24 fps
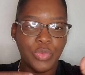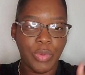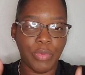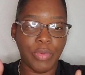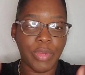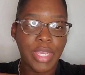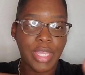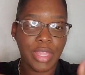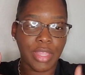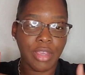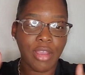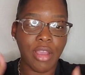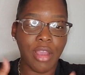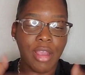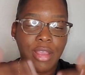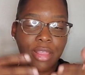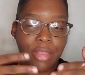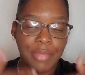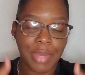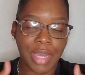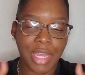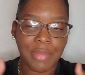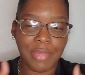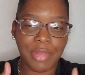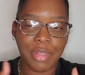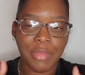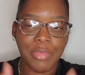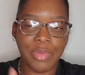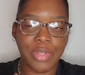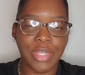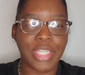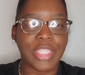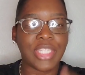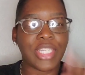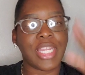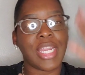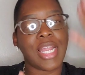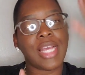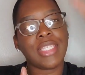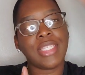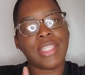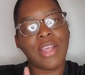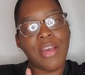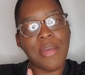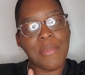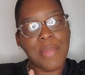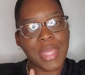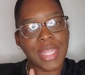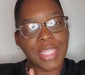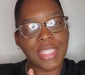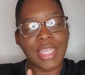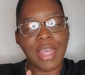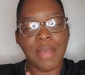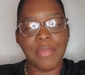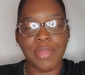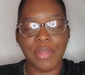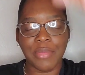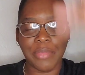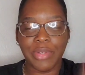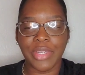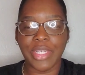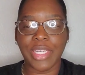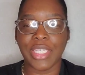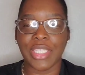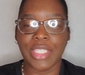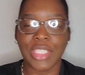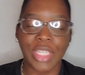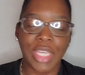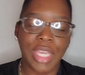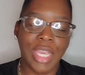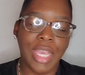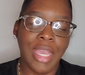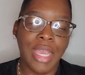We were in the car at the bottom of the bridge, and I saw him at the top of the bridge.